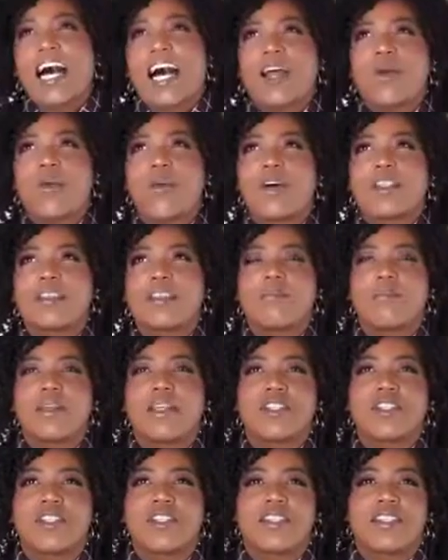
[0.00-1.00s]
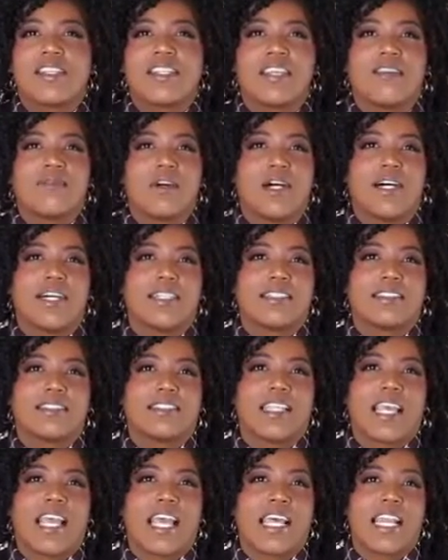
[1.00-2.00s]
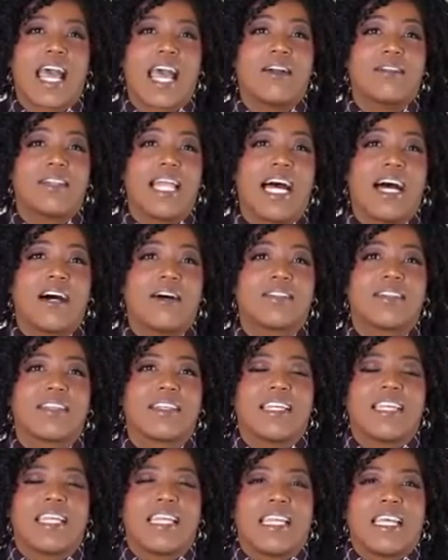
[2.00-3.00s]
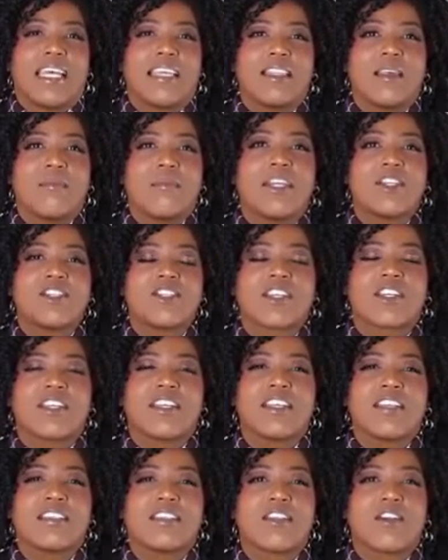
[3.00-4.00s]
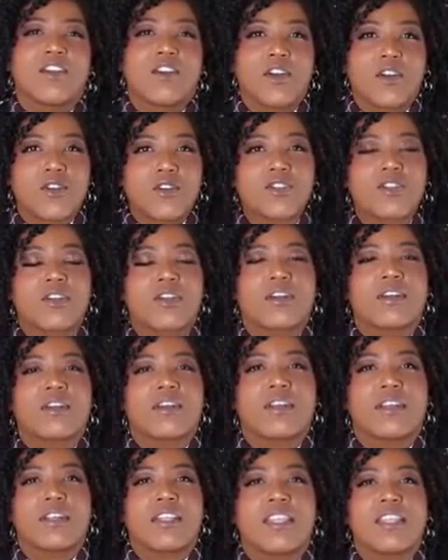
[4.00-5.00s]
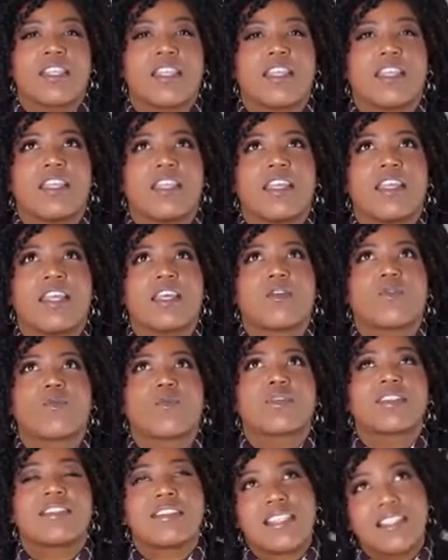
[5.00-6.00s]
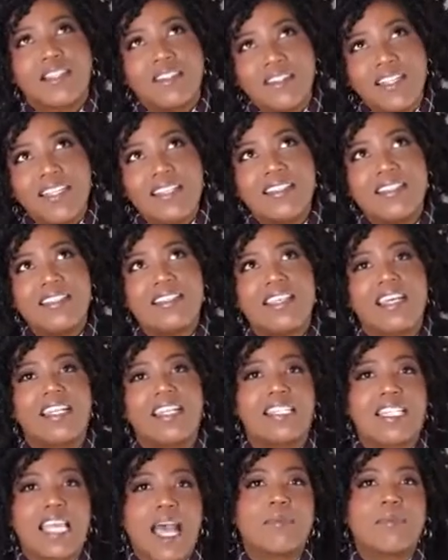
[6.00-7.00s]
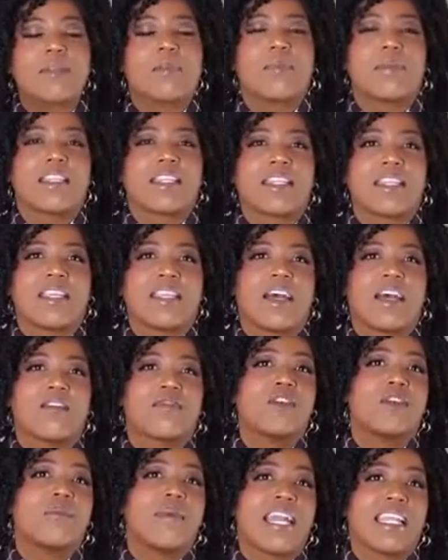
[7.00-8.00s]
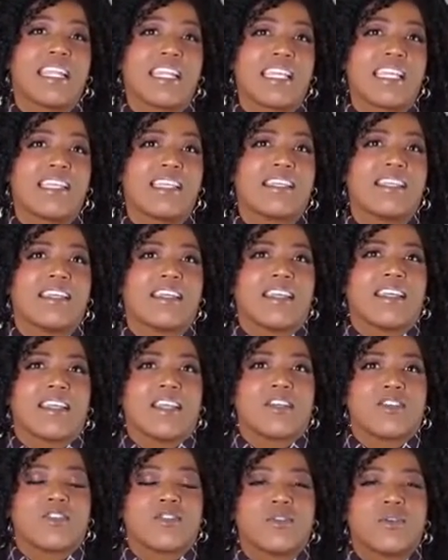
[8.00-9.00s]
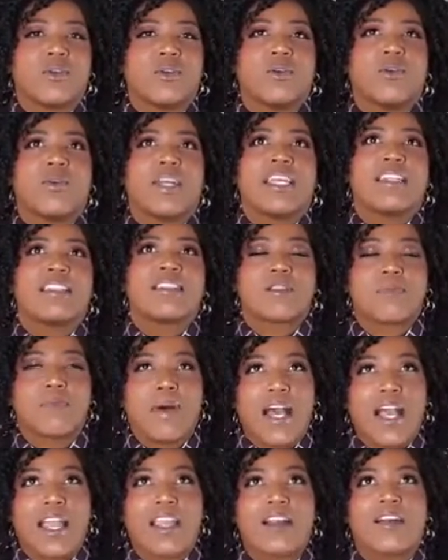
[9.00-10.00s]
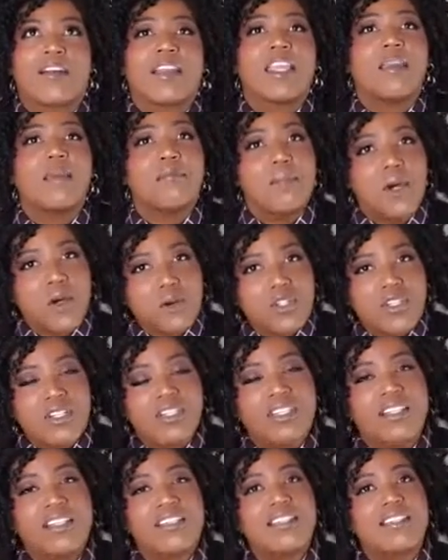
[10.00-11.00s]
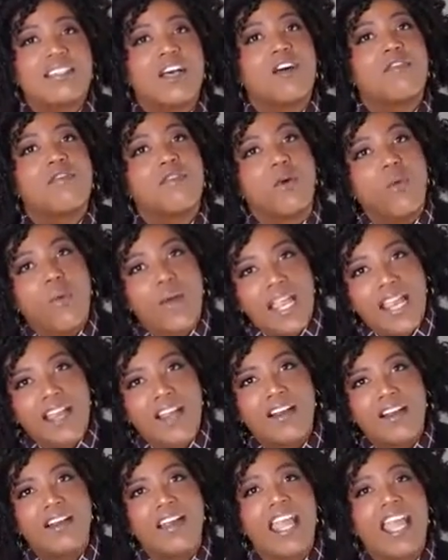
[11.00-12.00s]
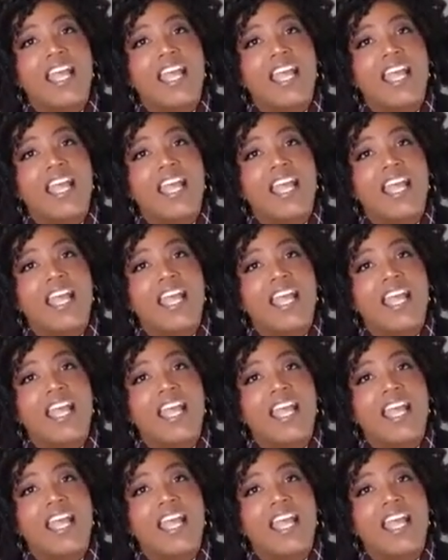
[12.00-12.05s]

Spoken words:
I want the mission to live on and out loud. And the mission is to nurture the resilience and adaptability of humanity, to inspire emotionally self-aware